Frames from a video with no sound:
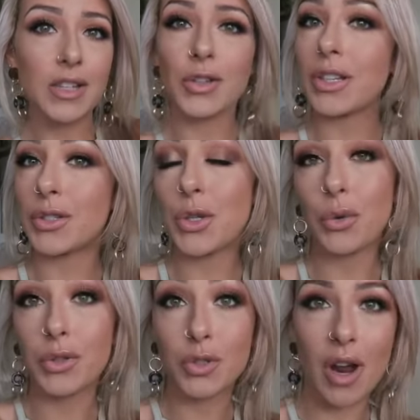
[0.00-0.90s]
Nothing
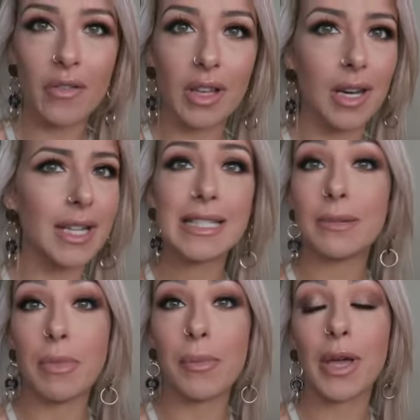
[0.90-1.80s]
too extravagant. I
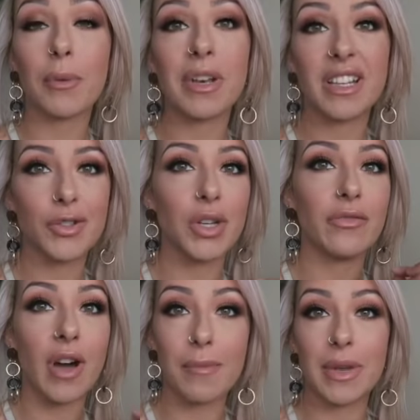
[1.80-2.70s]
did my makeup in
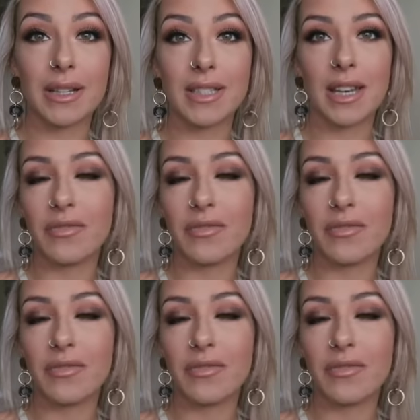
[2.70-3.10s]
literally 5 minutes,